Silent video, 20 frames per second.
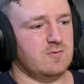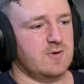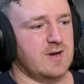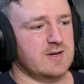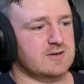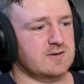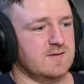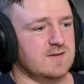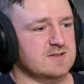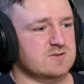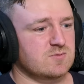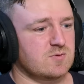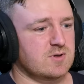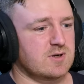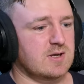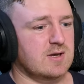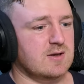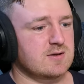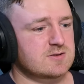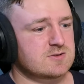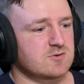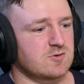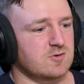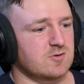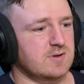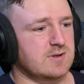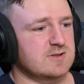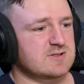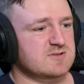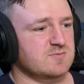react to this one
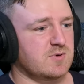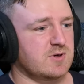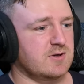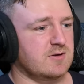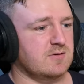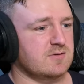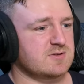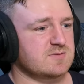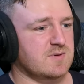shortly as well.